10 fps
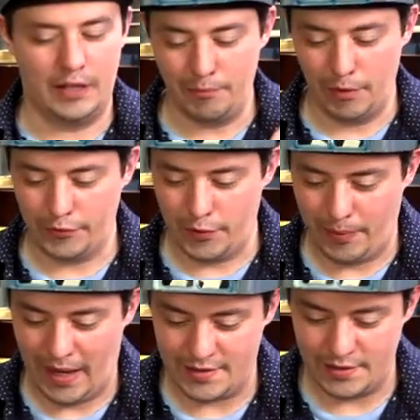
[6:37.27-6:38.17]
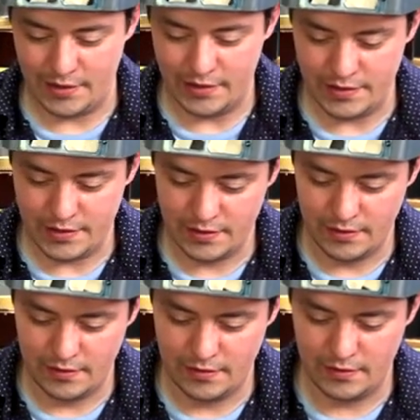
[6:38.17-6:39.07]
In most capacitors,
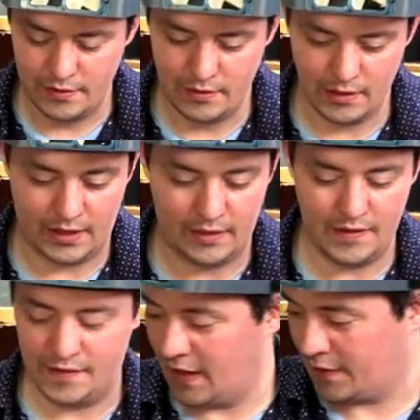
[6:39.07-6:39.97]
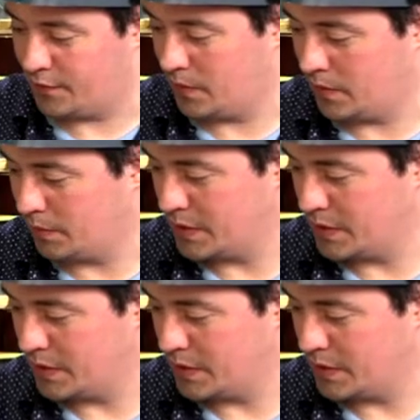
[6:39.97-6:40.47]
like this next one,